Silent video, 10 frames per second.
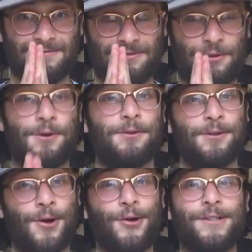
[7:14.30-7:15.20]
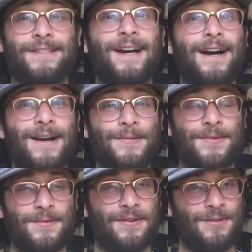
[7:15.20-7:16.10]
for a long
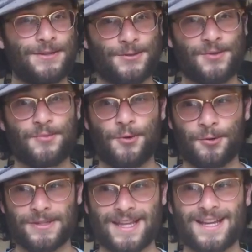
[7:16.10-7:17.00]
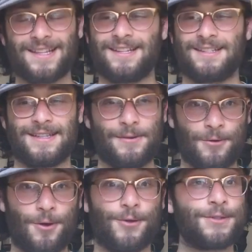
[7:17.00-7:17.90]
time, and my friends are on board with that because they
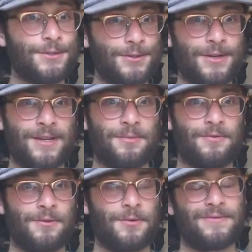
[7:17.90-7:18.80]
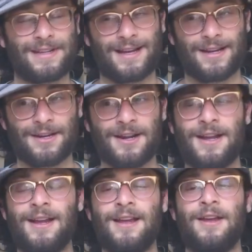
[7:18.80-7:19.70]
were also doing it before we even got here.
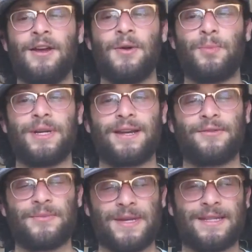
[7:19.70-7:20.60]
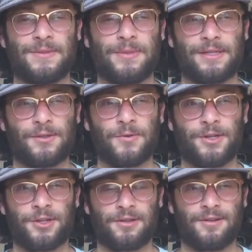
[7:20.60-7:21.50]
But now that we made this big
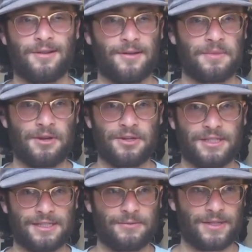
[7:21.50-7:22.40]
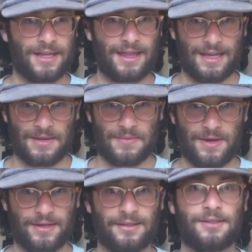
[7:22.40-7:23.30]
switch, I'm curious to see what they think
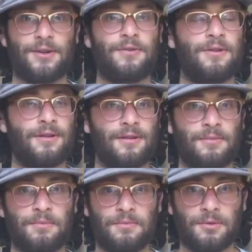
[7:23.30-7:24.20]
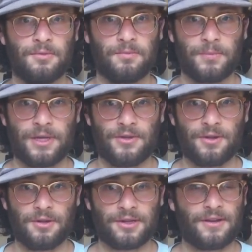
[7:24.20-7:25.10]
about it. So be on
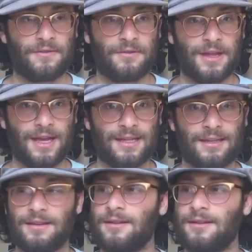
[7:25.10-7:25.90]
the lookout for that.